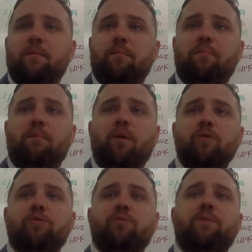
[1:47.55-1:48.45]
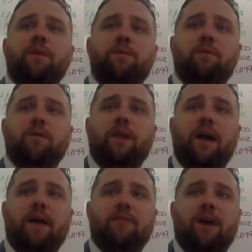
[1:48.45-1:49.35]
most people that
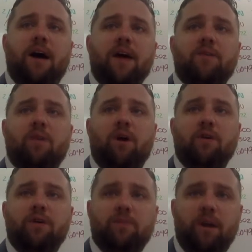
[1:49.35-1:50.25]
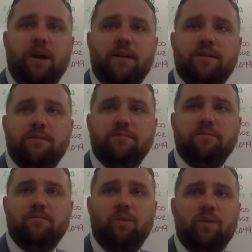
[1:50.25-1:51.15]
have the high quality brands,
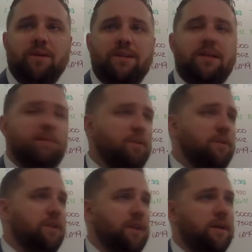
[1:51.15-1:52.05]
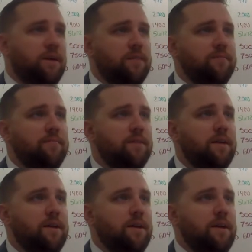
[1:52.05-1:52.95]
what we typically hear
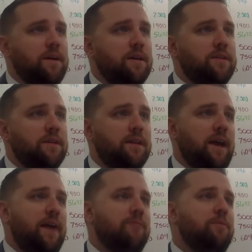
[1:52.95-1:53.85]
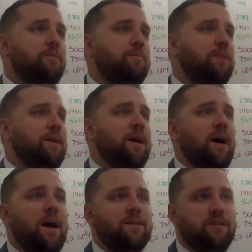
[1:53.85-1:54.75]
is that they have to be
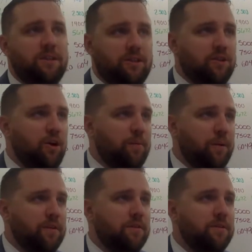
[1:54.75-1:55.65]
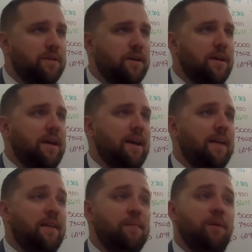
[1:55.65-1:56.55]
constantly sharpened
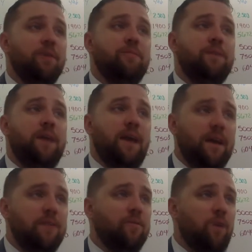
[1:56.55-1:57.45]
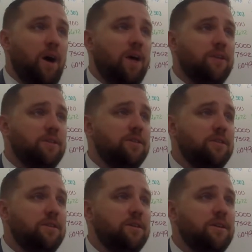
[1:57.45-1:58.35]
and they must be hand
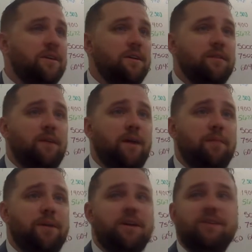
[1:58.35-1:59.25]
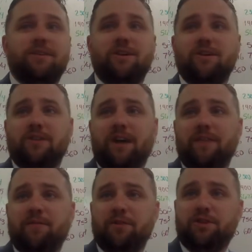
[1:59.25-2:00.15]
washed, right? Because they're
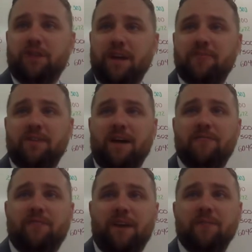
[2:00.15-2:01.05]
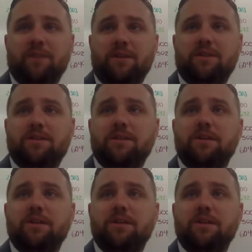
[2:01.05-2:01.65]
designed for chefs, not families.